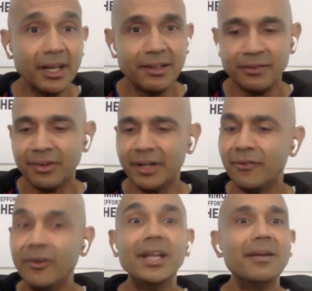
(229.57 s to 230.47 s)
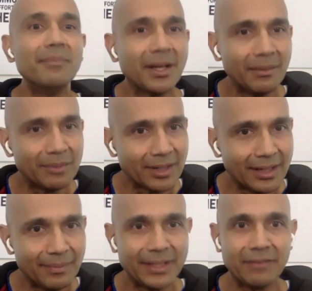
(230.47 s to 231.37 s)
You find reading becomes a little
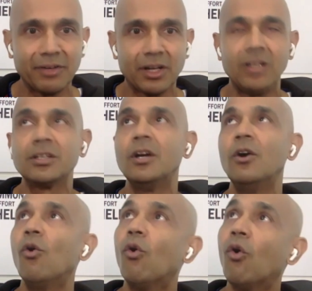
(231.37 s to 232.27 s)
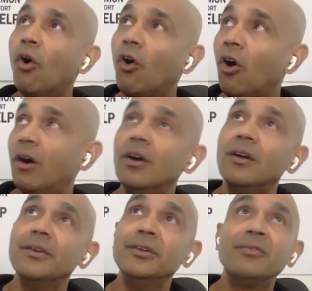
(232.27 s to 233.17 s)
bit difficult, or
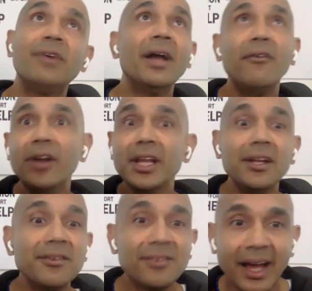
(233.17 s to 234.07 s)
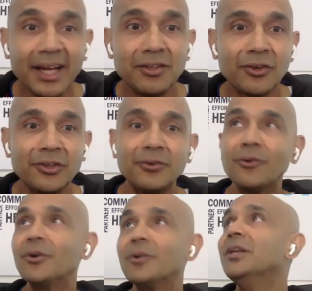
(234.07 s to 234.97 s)
you find reading the signs on the
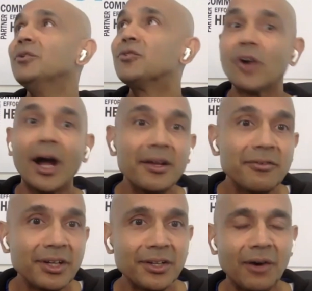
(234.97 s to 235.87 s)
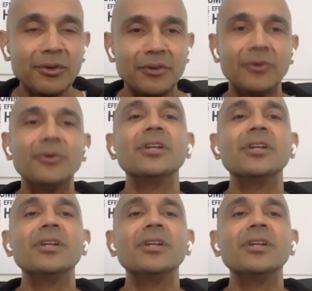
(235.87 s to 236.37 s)
road when you're driving down the road.